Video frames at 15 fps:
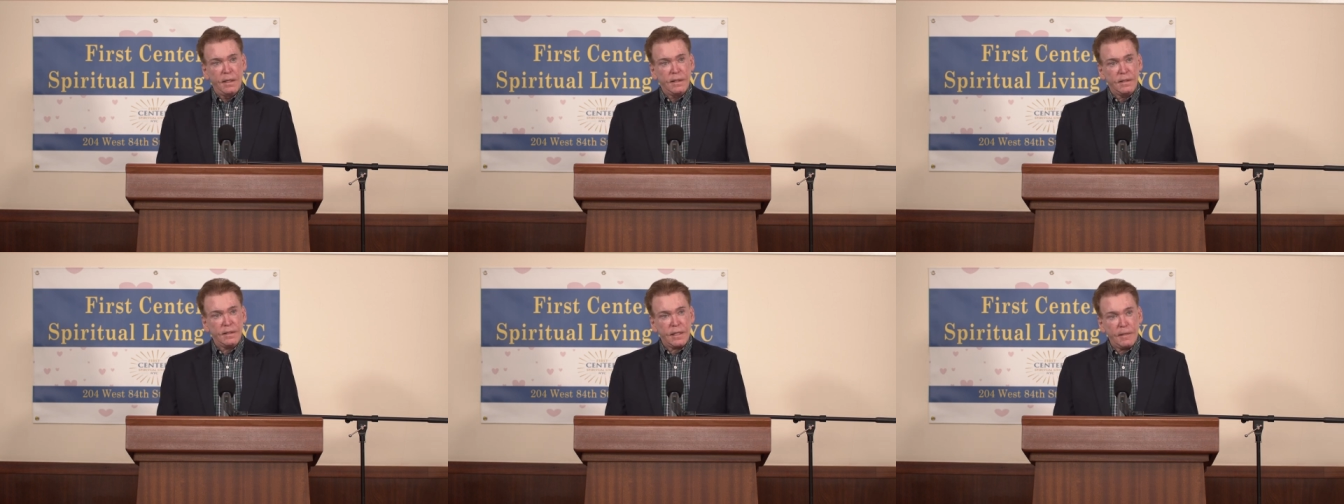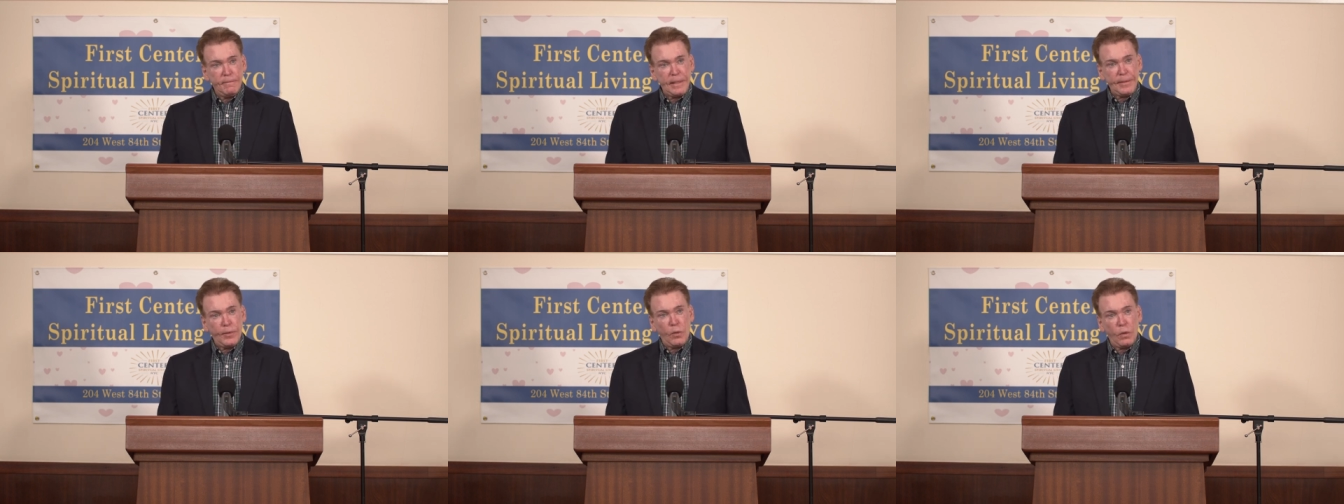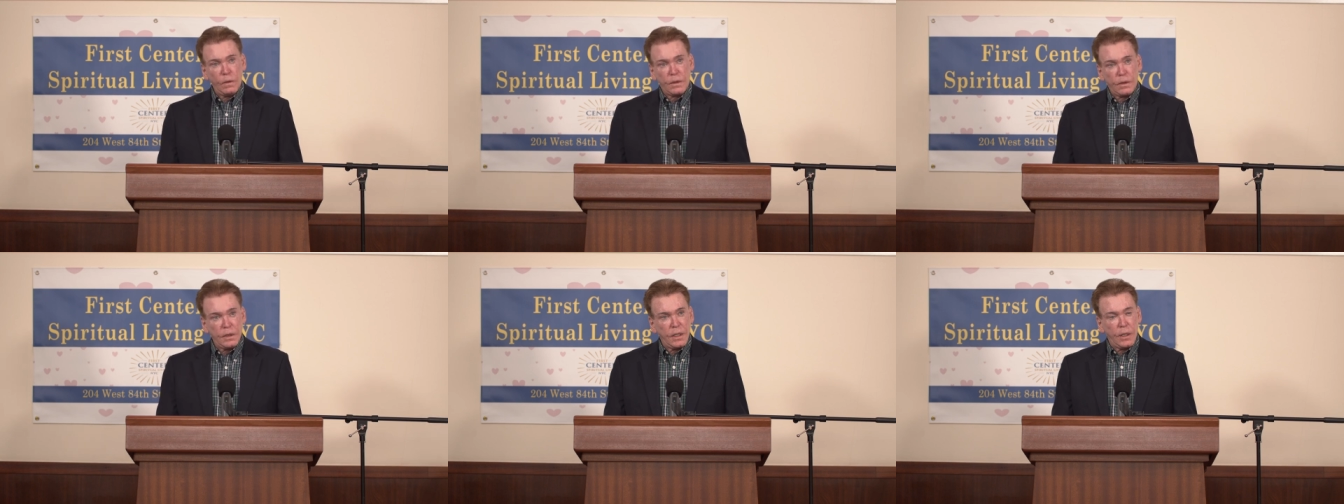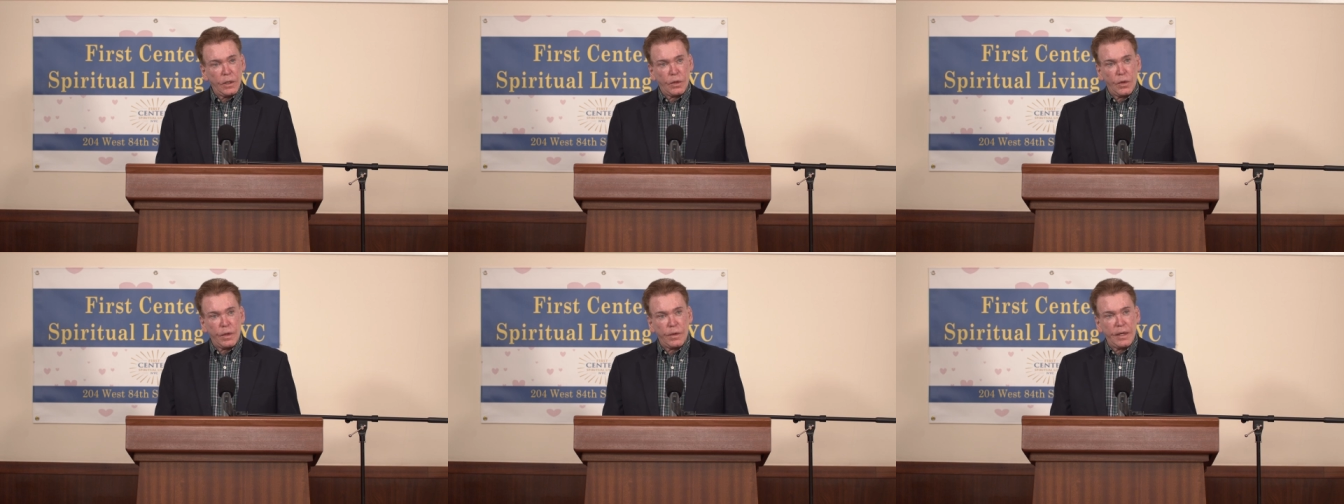Some people, you know,
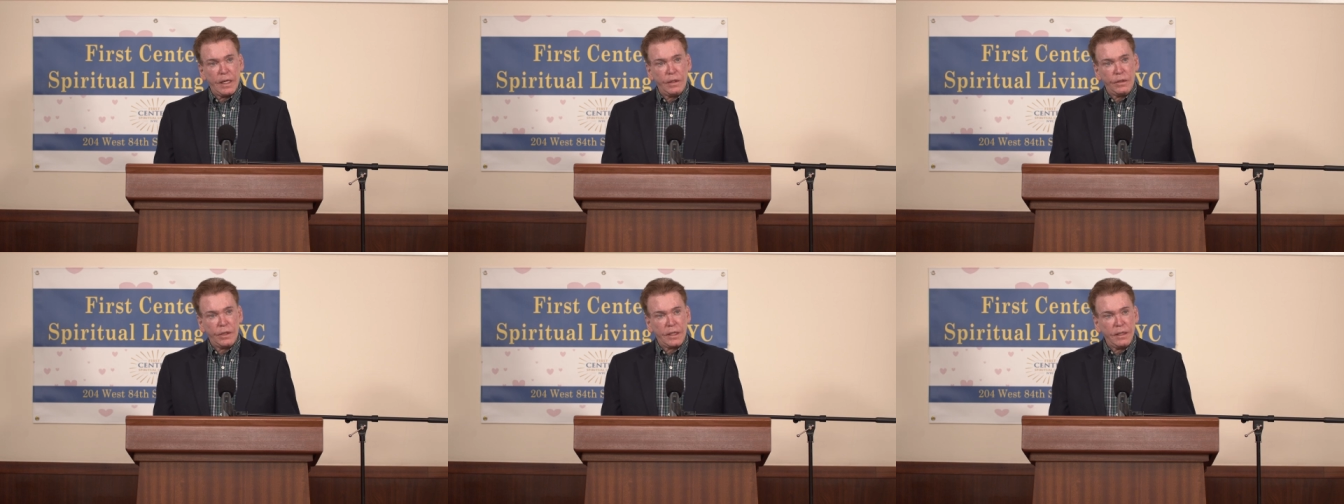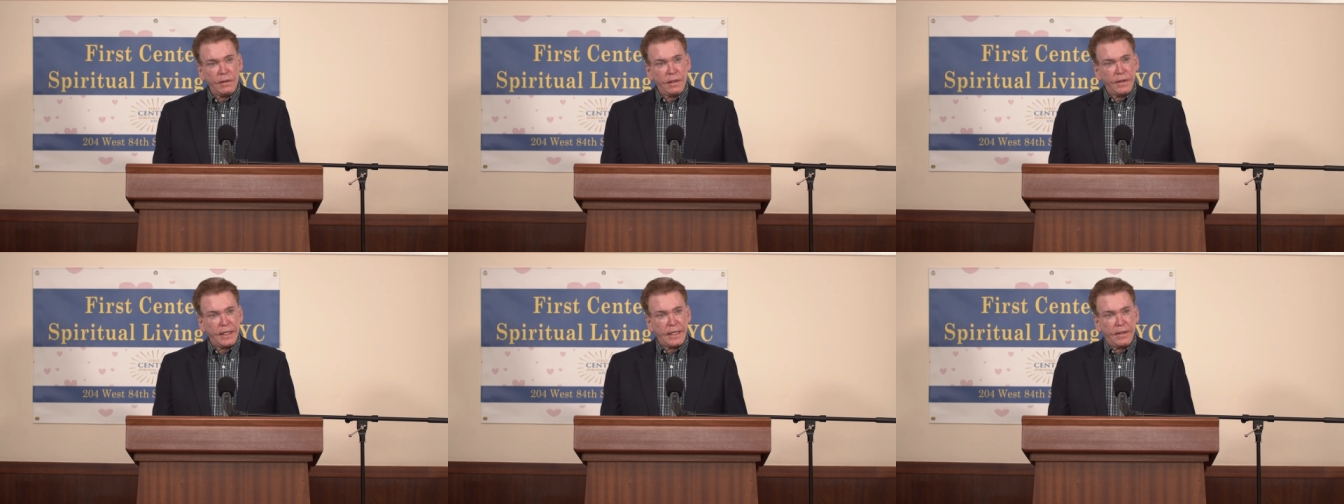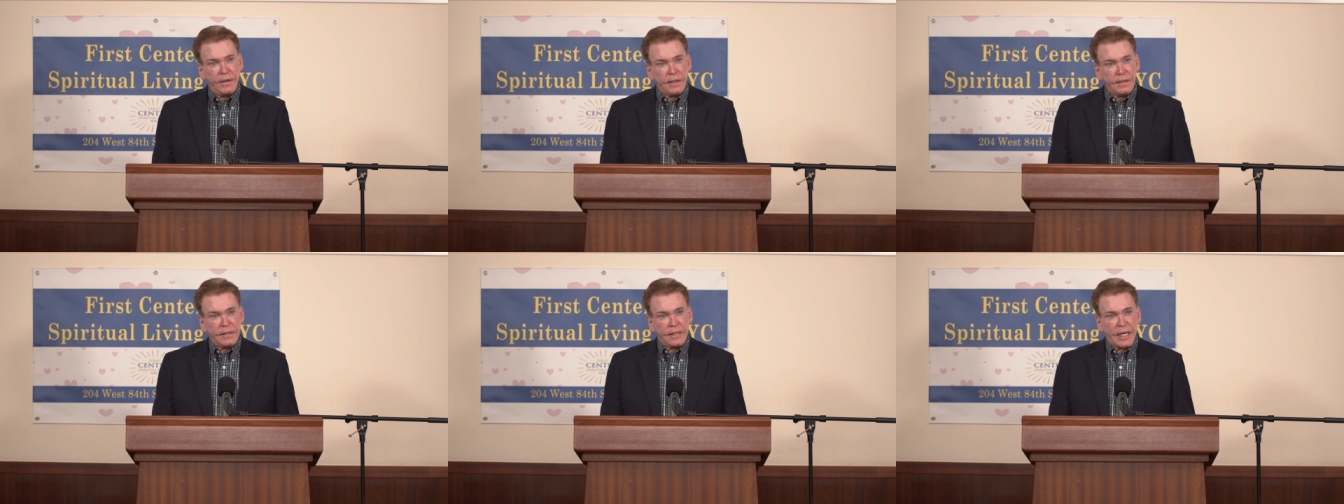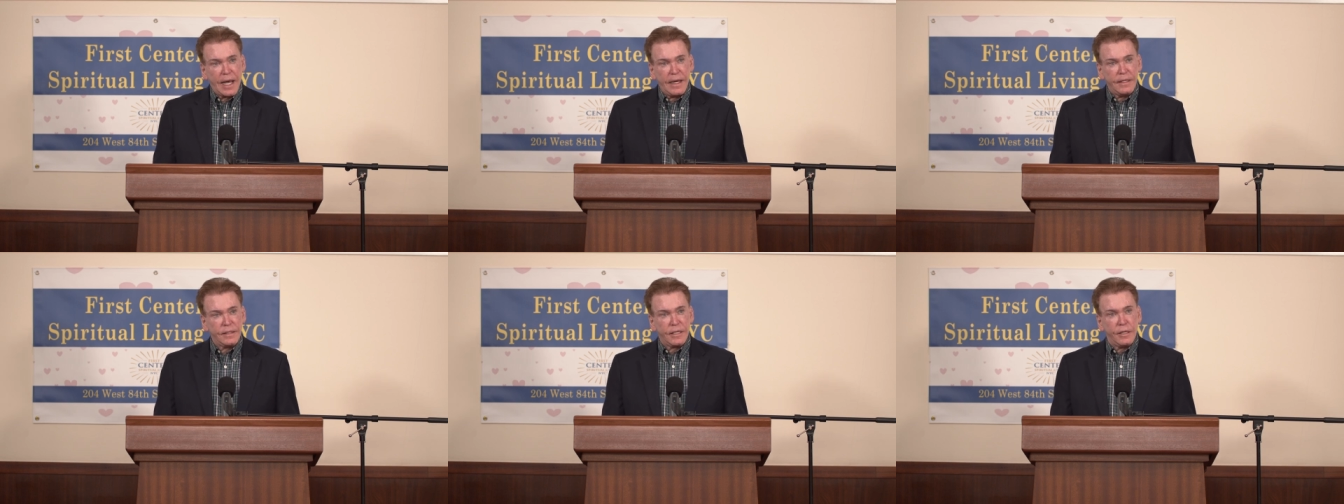going around looking, thinking the
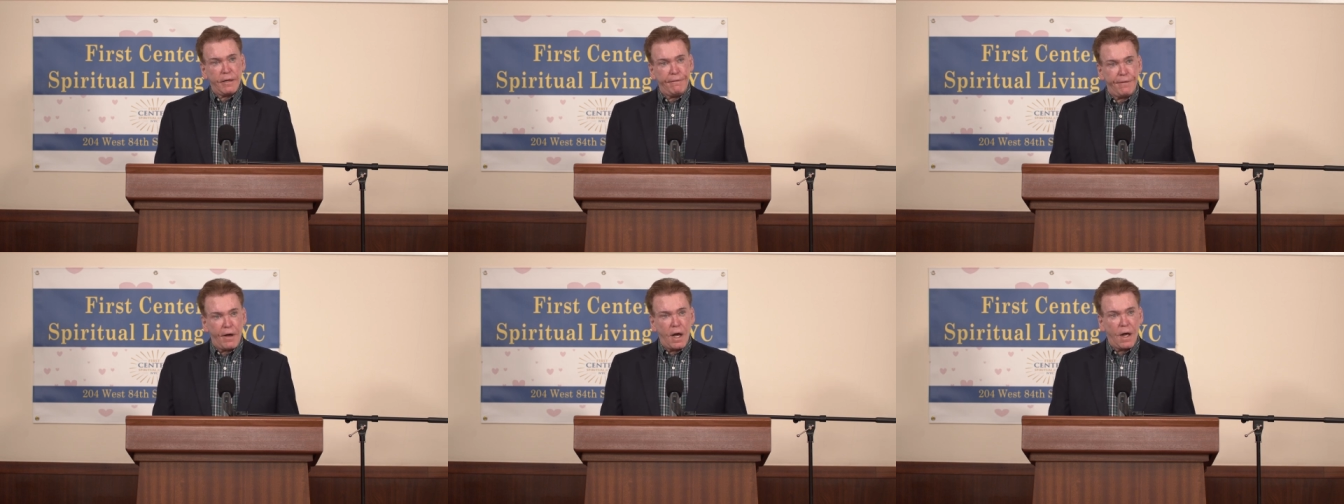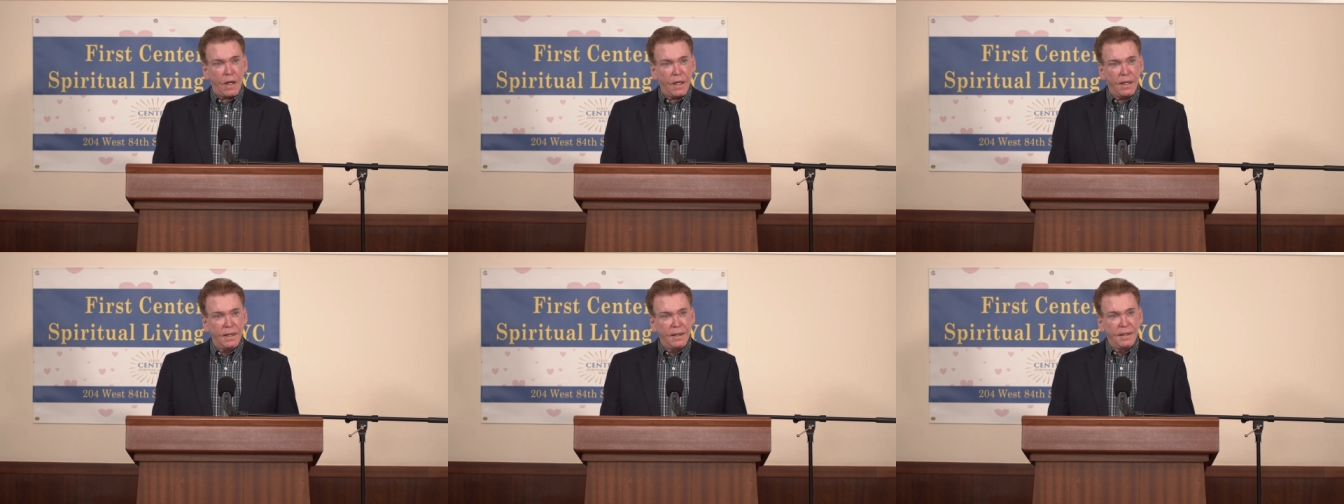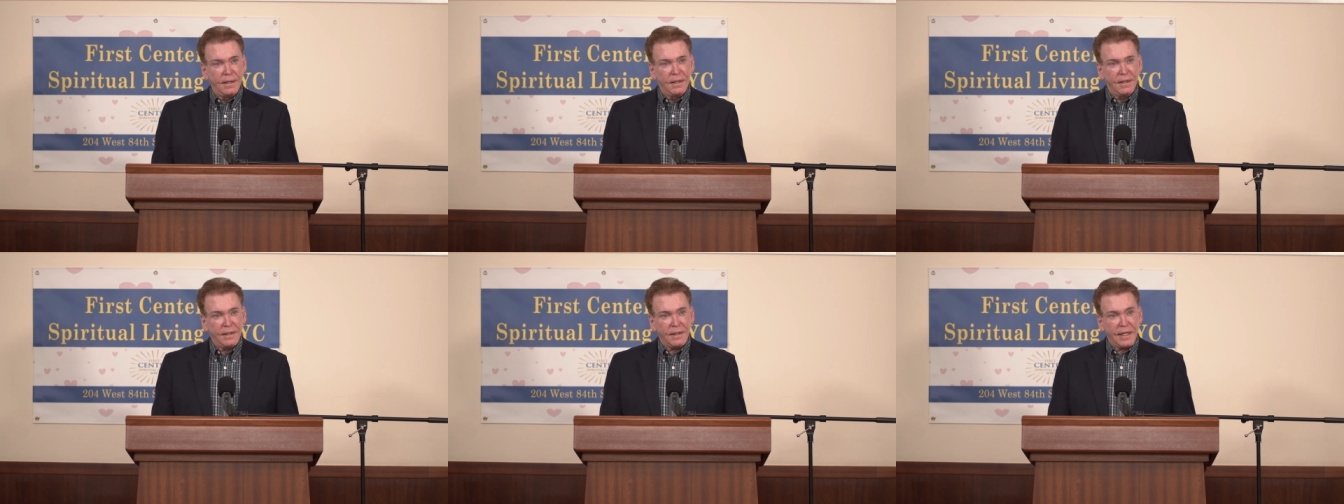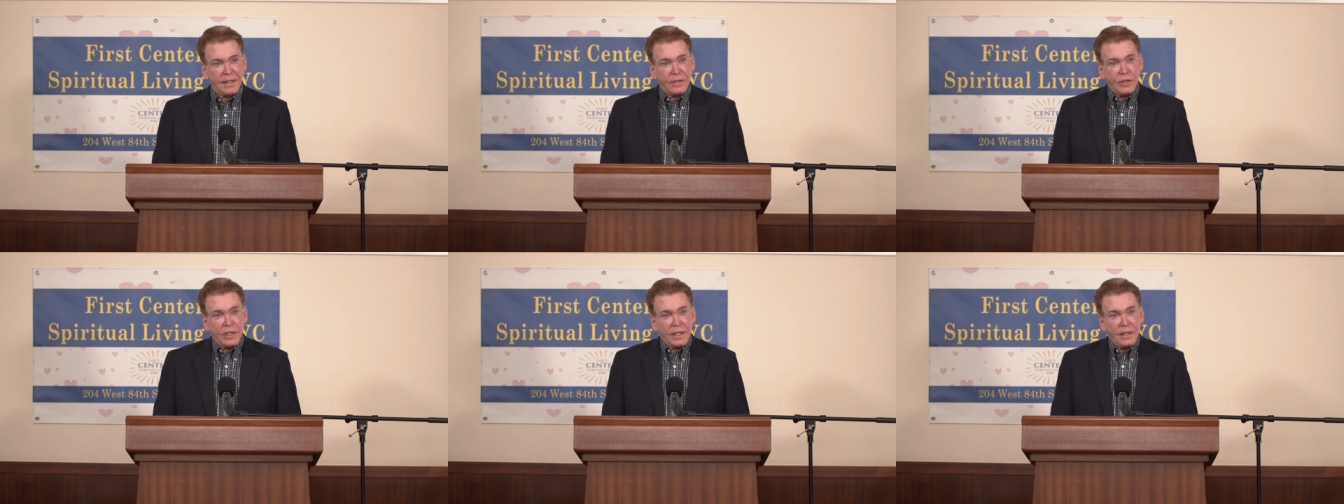sky is going to fall,
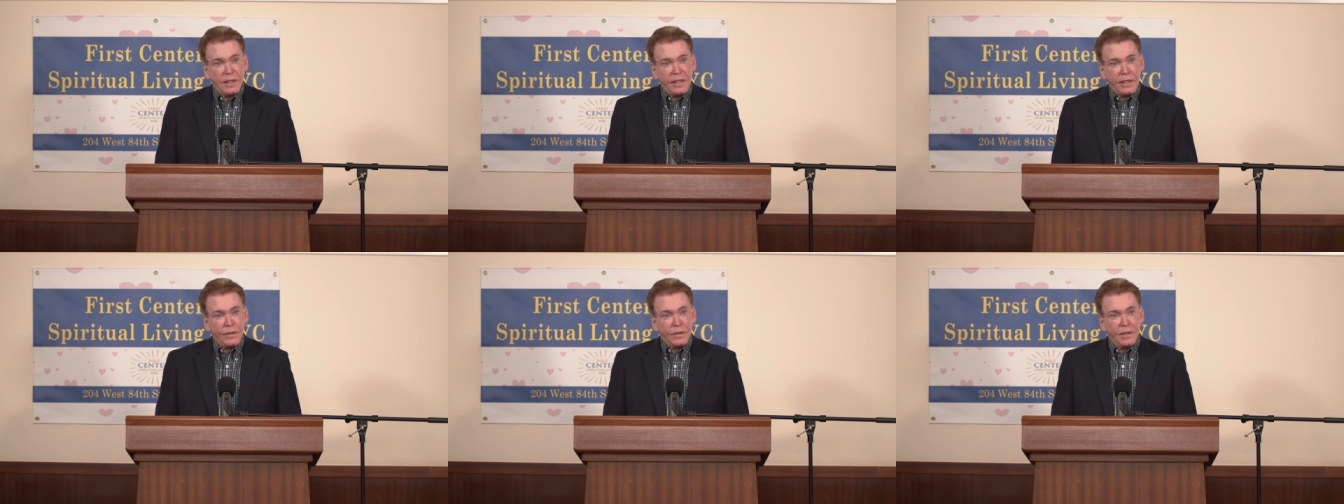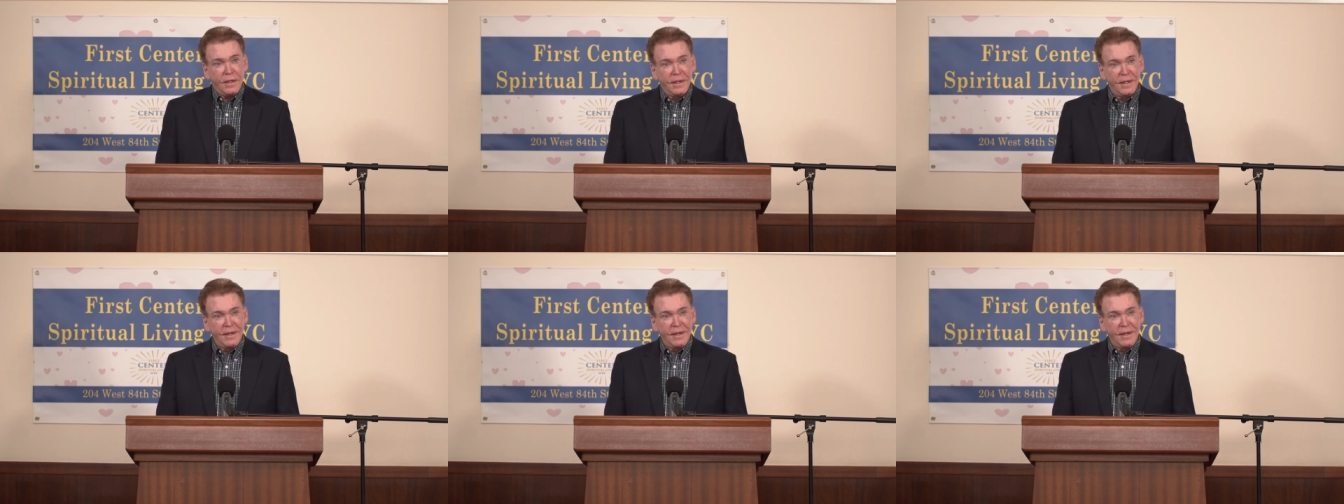like Chicken Little.